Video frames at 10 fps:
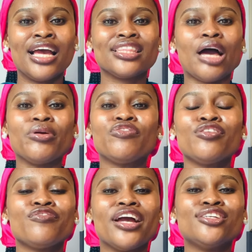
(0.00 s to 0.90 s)
now, if
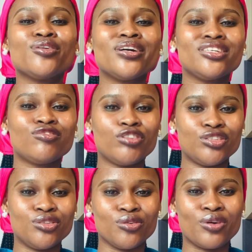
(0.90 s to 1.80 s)
you've enjoyed this
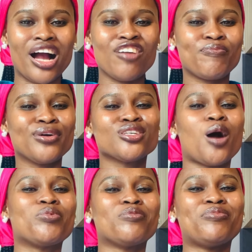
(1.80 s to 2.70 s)
video, I've put
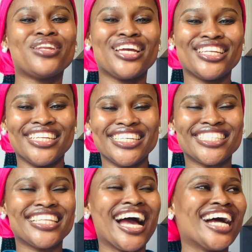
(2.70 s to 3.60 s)
up a
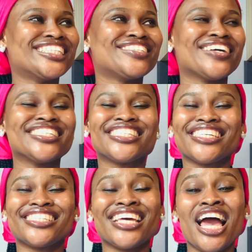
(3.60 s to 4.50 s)
playlist that
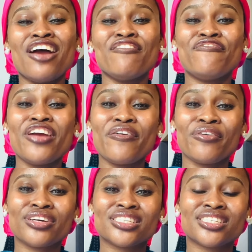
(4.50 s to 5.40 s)
addresses
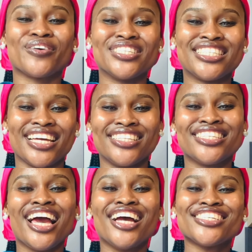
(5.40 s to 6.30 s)
various content
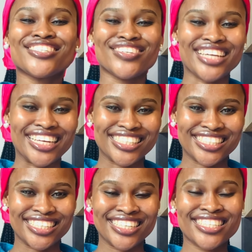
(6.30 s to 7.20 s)
such as
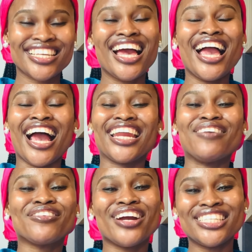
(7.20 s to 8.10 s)
this, and
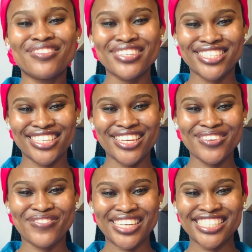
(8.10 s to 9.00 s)
I'm going to be seeing you
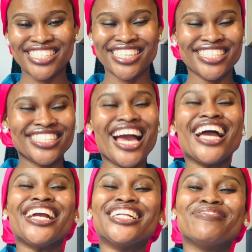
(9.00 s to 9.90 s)
besties
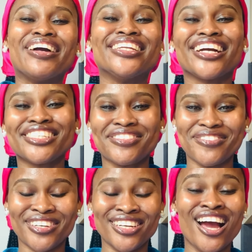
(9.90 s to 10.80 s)
in my next
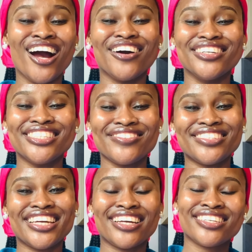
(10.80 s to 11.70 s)
one. Until
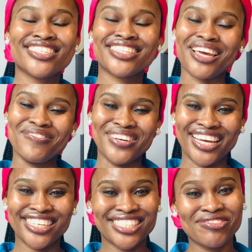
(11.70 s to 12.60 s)
then, stay
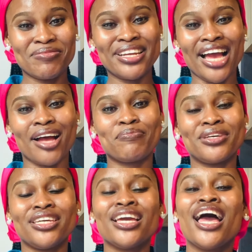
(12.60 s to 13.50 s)
blessed, remain
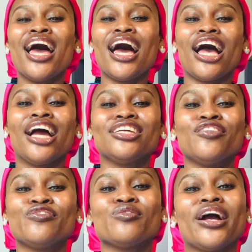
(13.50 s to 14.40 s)
happy, and
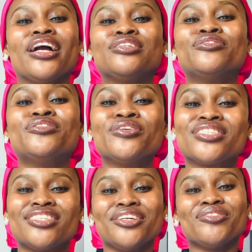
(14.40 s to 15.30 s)
if you are en
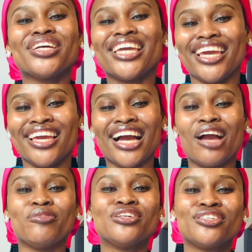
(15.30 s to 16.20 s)
route the UK, I
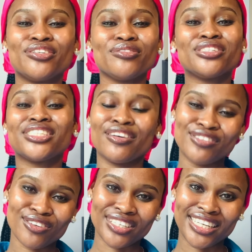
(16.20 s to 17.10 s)
wish you safe
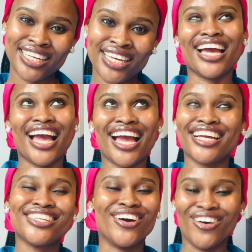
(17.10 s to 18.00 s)
journey
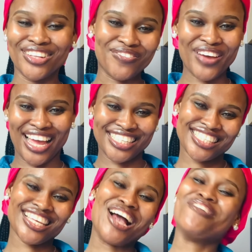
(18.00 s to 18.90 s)
and all the
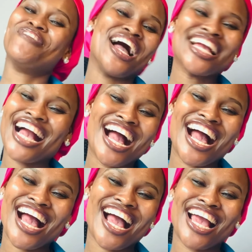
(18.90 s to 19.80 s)
best. Bye
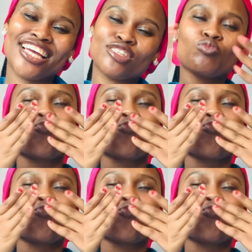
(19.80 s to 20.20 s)
guys!